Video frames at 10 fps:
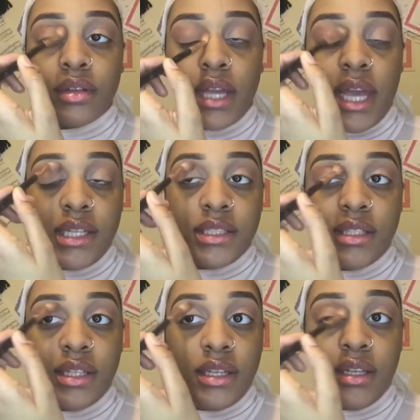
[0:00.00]
I actually
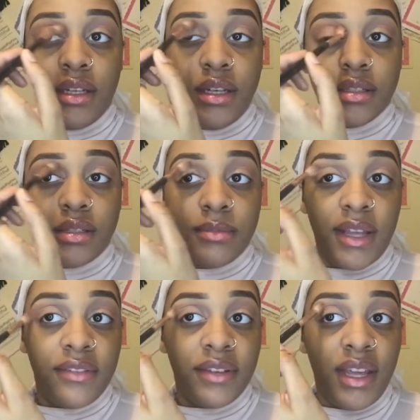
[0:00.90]
did get some
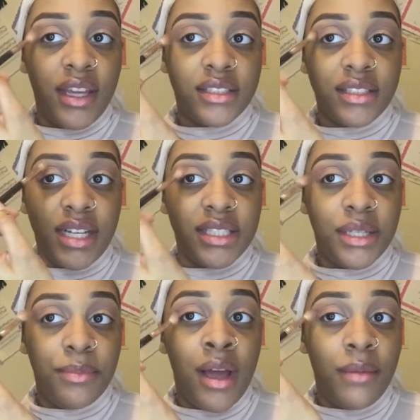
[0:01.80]
like fake
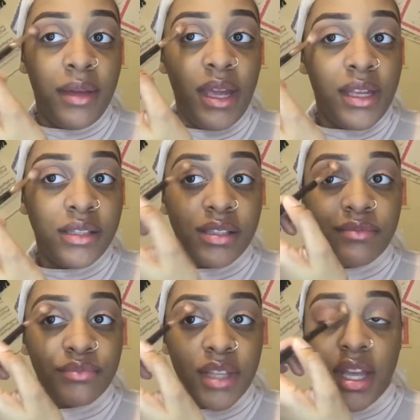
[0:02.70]
Anastasia pomades.
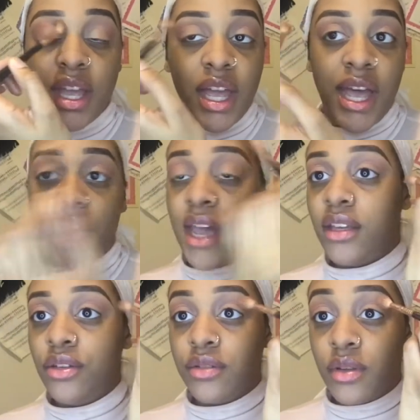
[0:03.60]
I
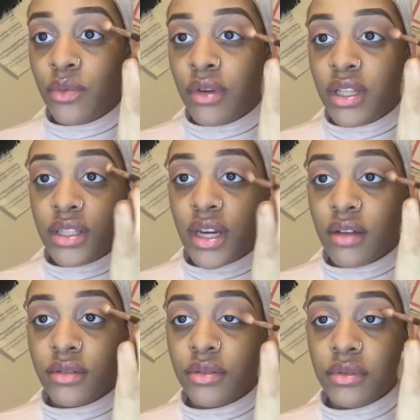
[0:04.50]
used it once and I was too